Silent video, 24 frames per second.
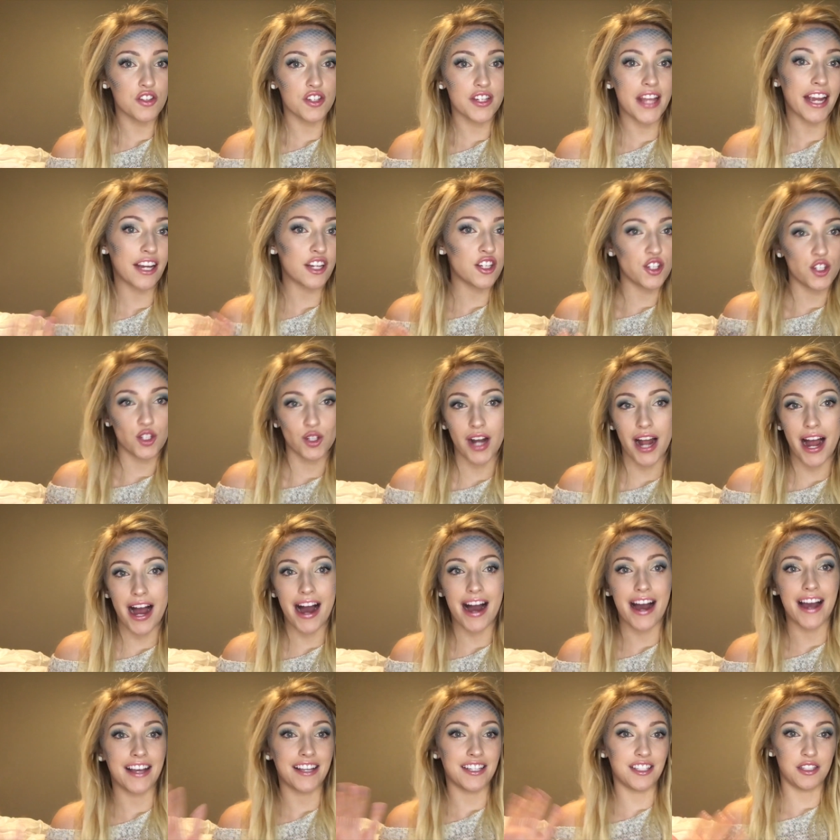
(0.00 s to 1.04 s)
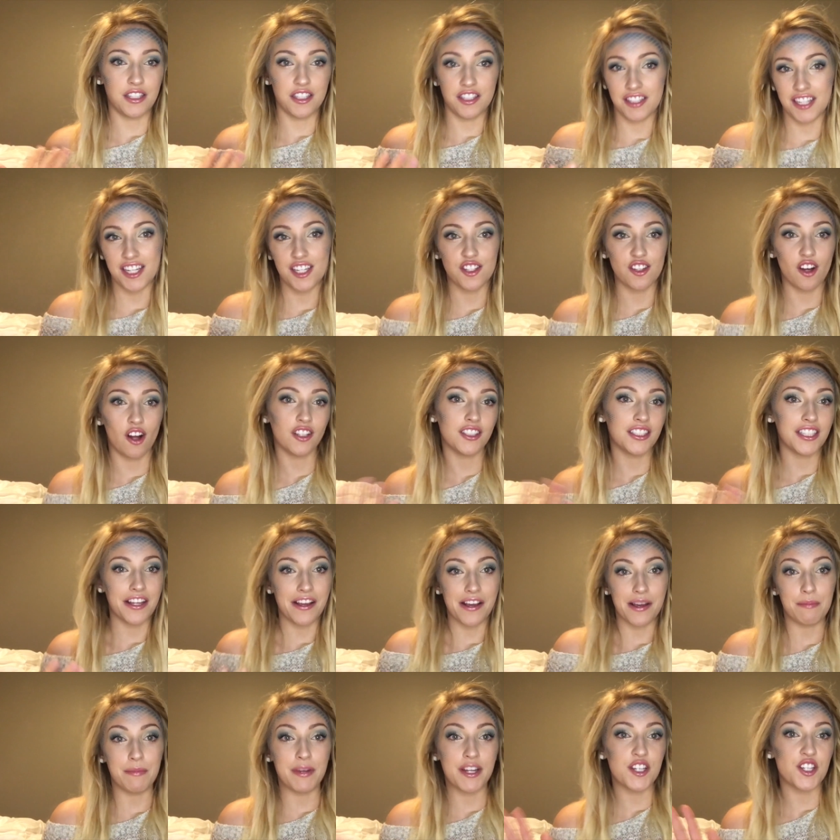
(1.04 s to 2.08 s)
texturized, sea
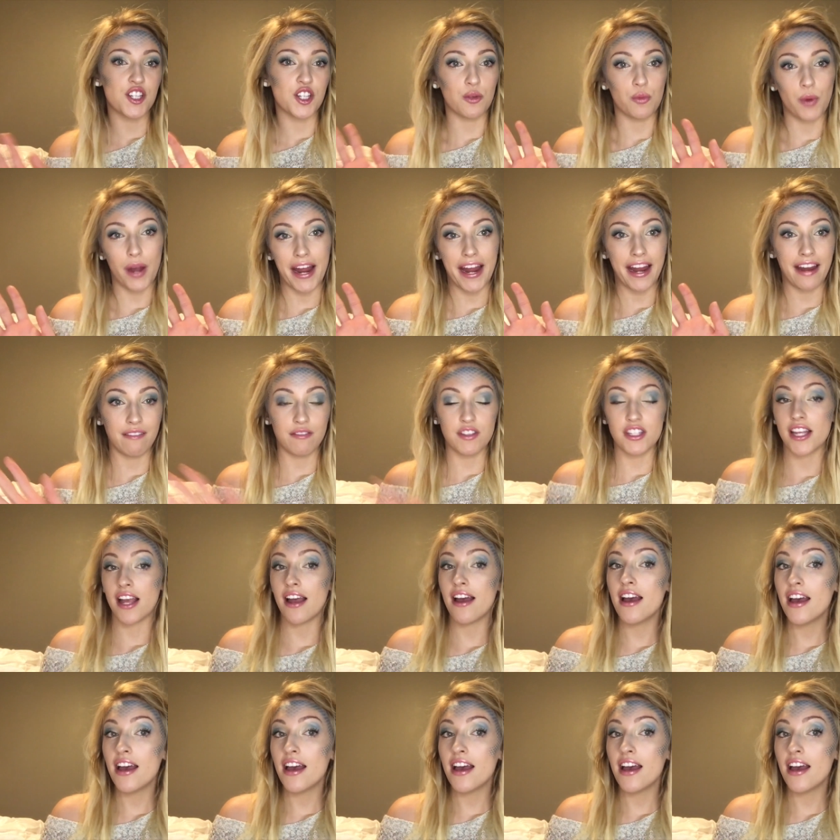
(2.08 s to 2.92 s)
salty, beachy waves.